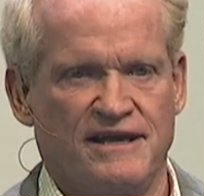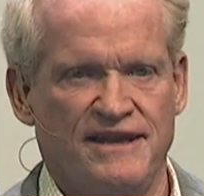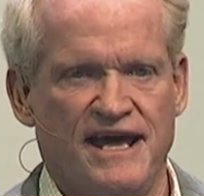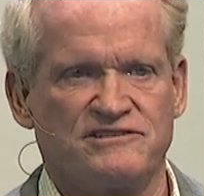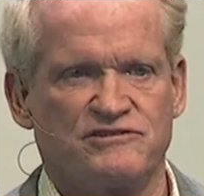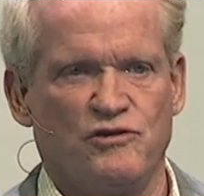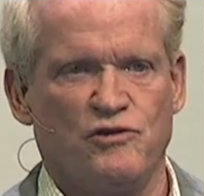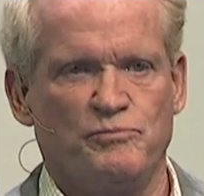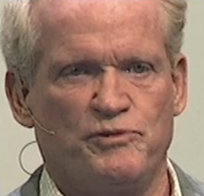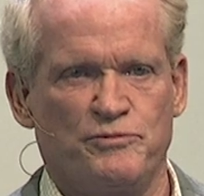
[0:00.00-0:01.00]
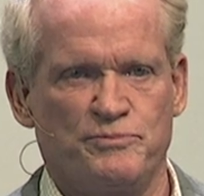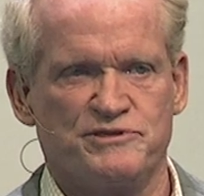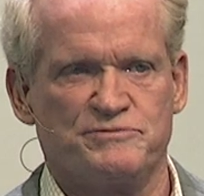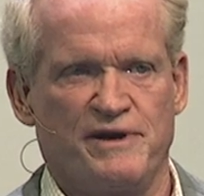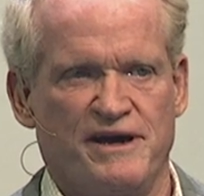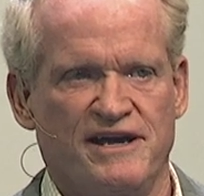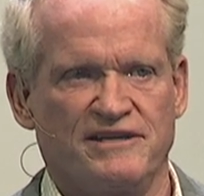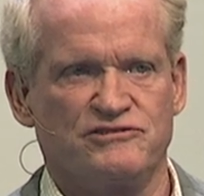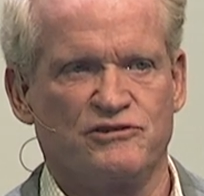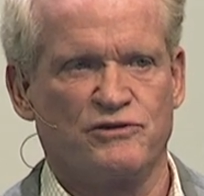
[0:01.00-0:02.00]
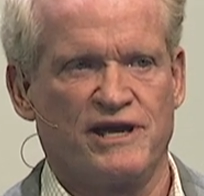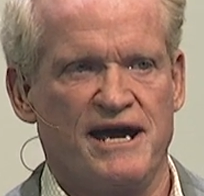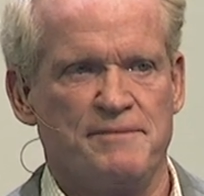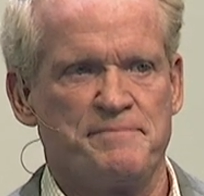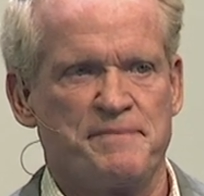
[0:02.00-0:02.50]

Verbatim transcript: And that's the whole purpose behind SOCAP.